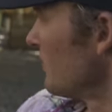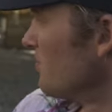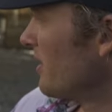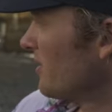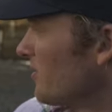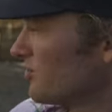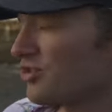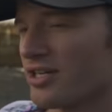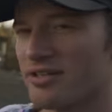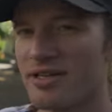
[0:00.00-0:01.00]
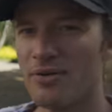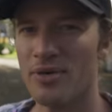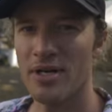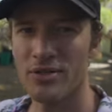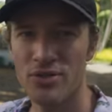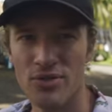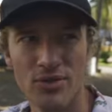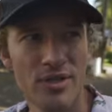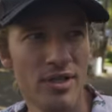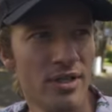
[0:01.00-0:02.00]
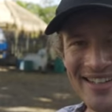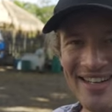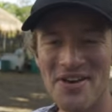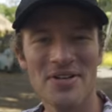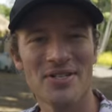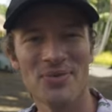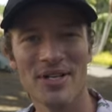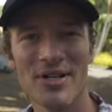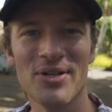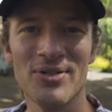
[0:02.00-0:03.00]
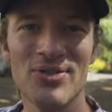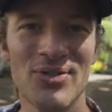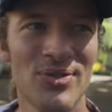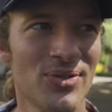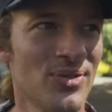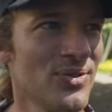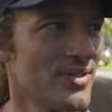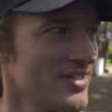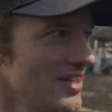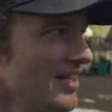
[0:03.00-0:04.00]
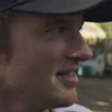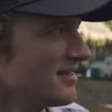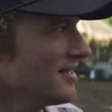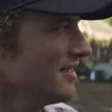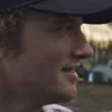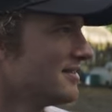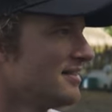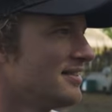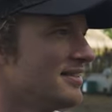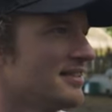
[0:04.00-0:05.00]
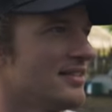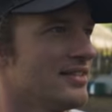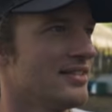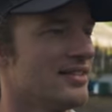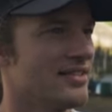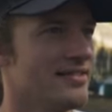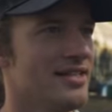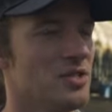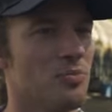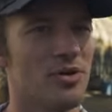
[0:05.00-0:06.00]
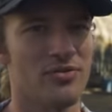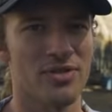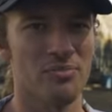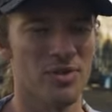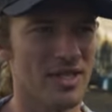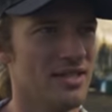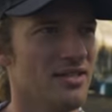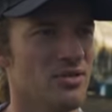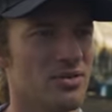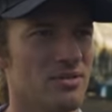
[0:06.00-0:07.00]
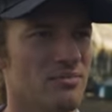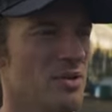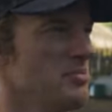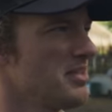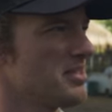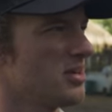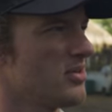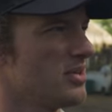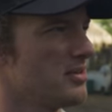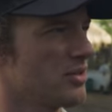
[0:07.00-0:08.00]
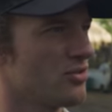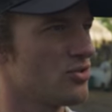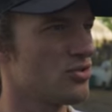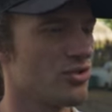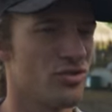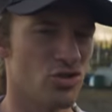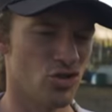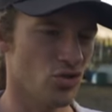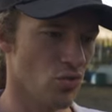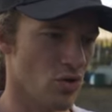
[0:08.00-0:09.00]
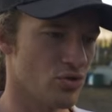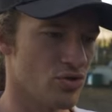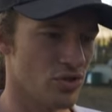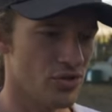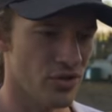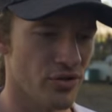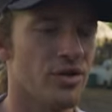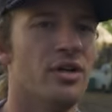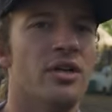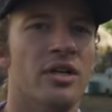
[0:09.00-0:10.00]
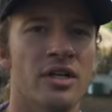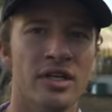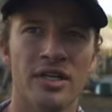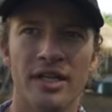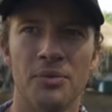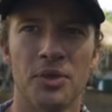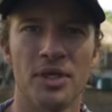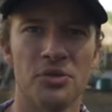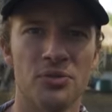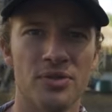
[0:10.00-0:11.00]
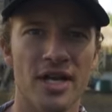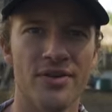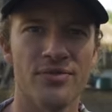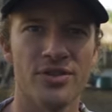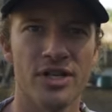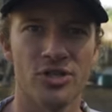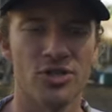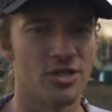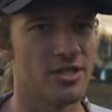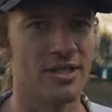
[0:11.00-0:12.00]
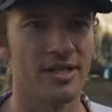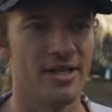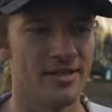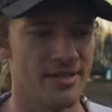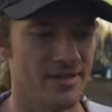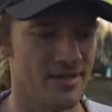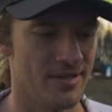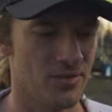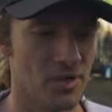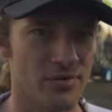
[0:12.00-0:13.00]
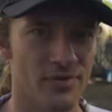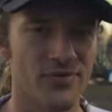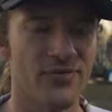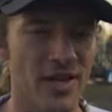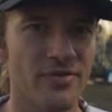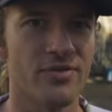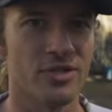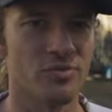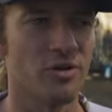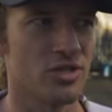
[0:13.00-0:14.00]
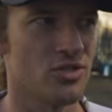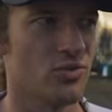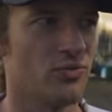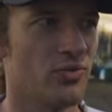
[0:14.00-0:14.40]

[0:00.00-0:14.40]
we might go check that one out soon anyways we're gonna go to Talata I think it's part of Sampaguita or maybe it's that one I'm not quite sure it's so close to each other and we're gonna do dive uh, Justin at one of our favorite spots so